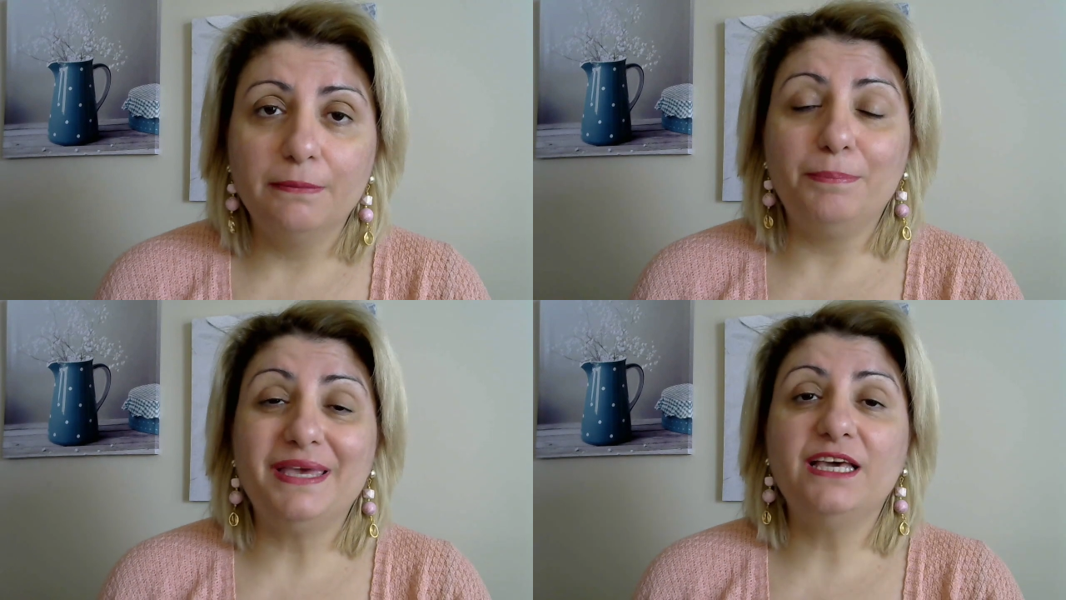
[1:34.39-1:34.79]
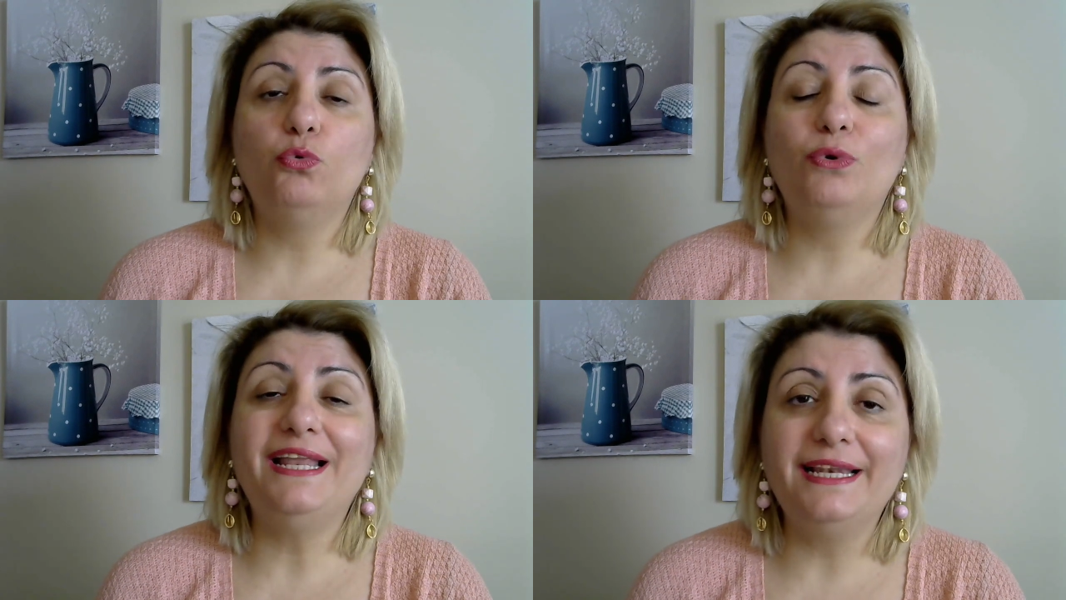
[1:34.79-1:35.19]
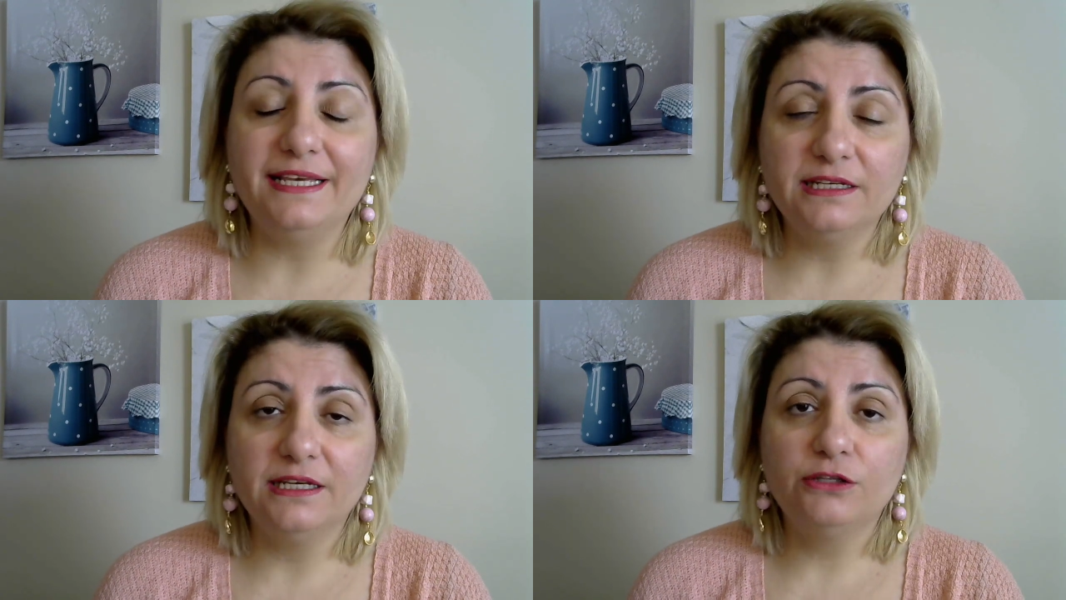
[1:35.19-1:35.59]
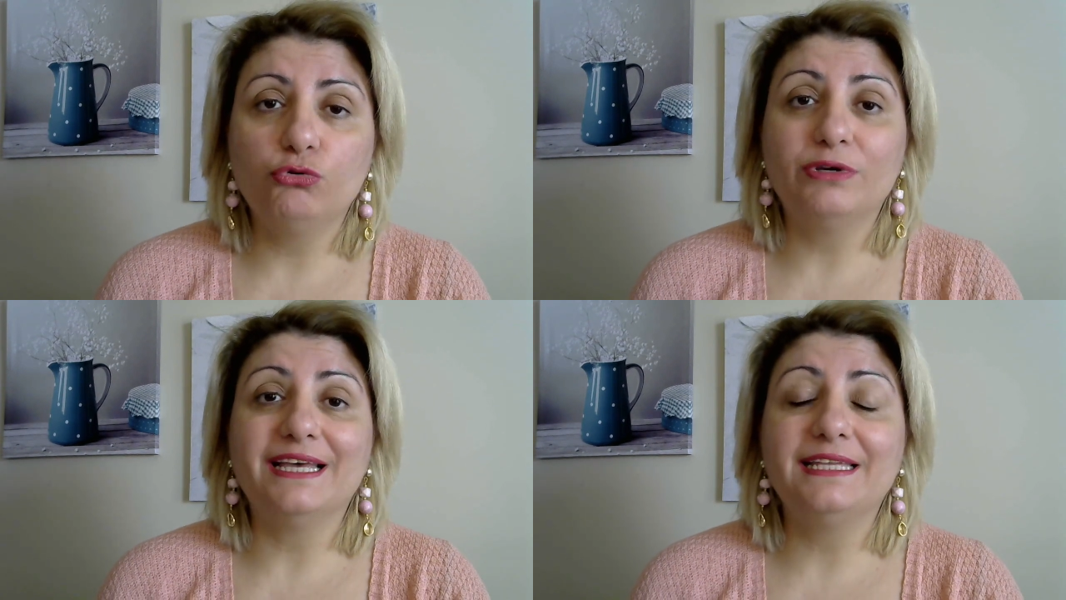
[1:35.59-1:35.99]
being willing
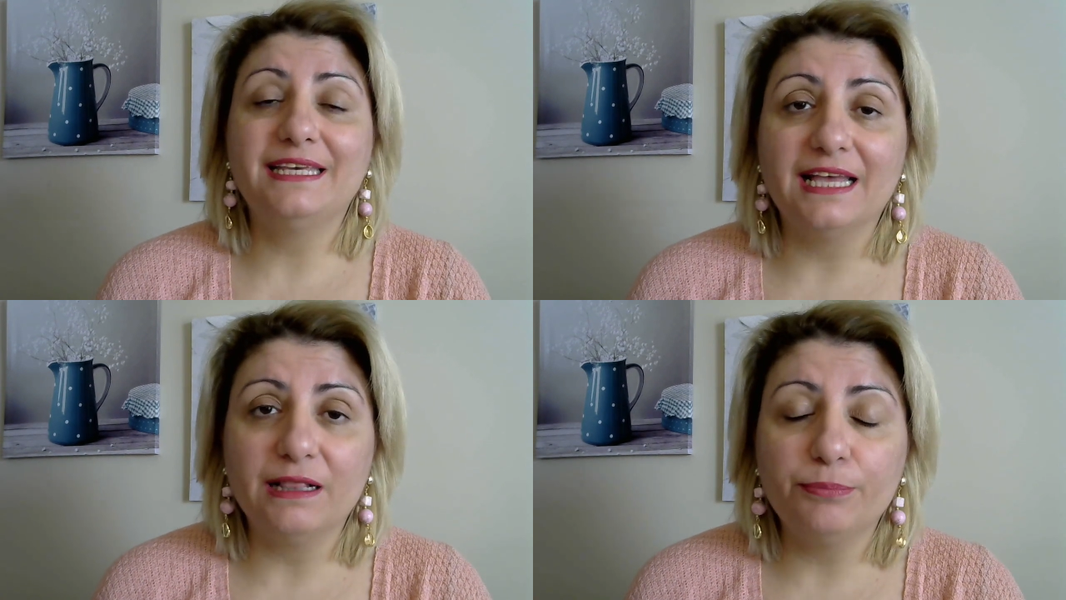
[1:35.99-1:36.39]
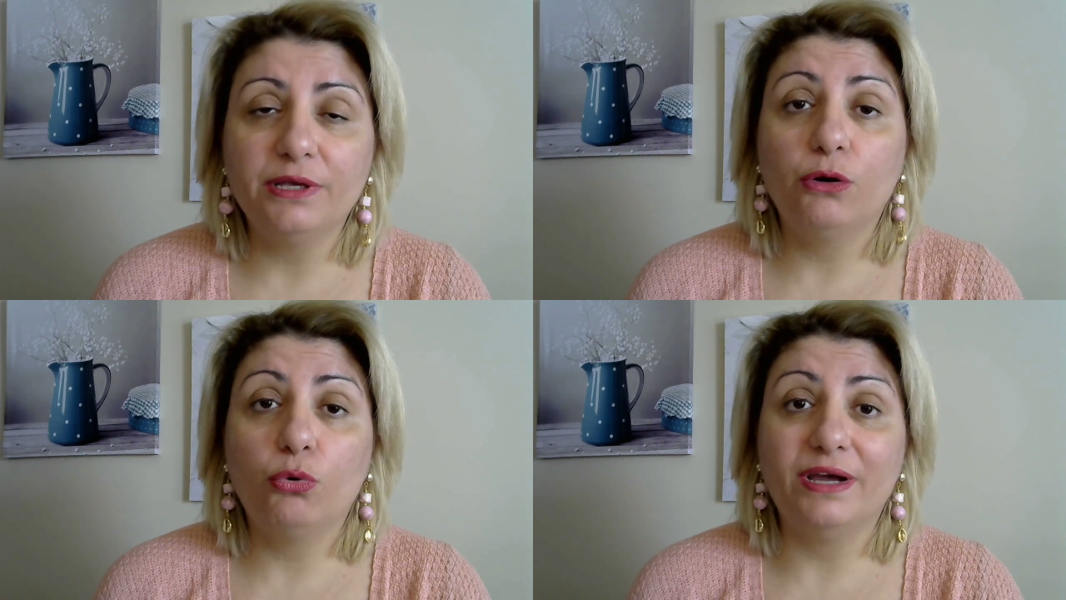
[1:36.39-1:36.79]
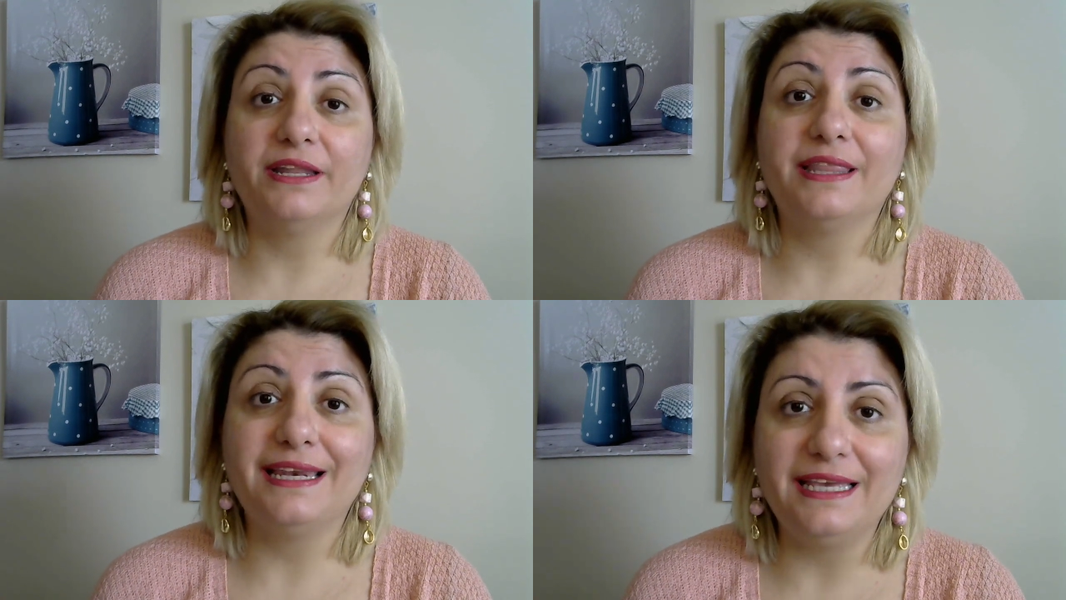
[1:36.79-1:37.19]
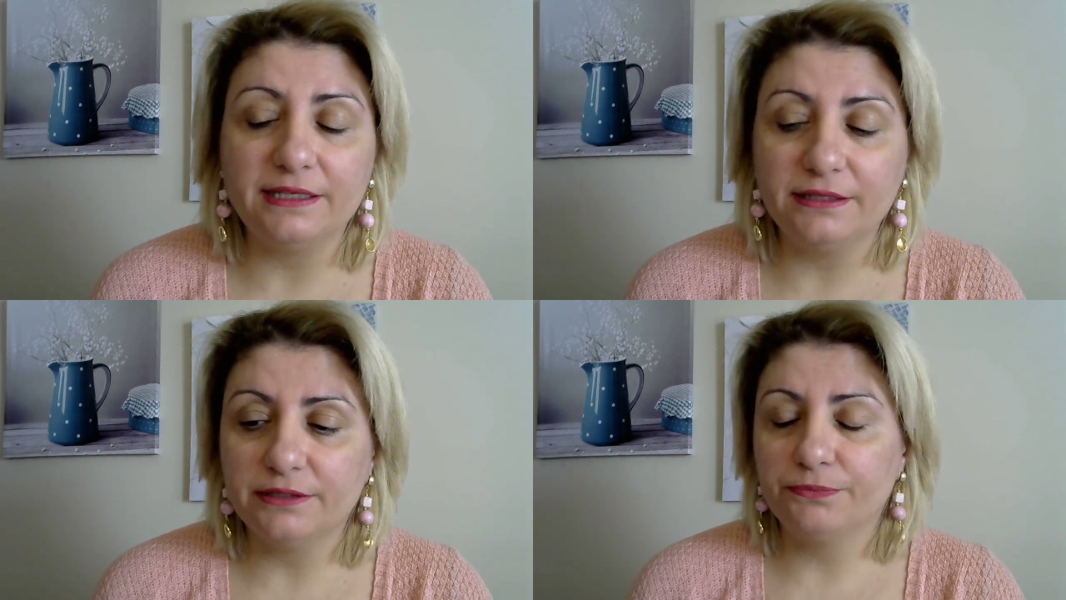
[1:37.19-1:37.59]
to get help when they
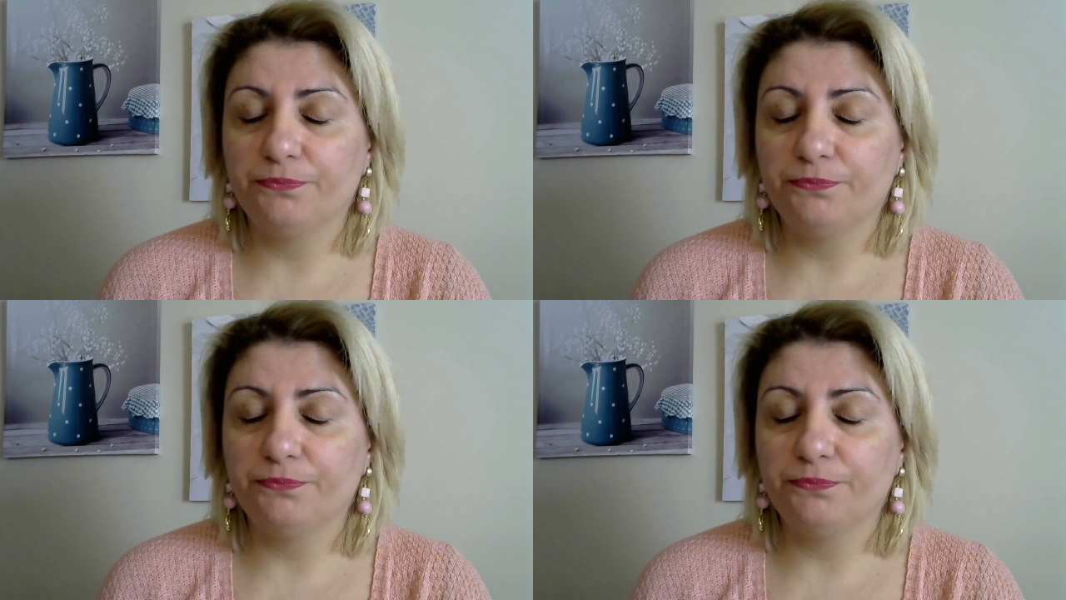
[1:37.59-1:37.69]
need it.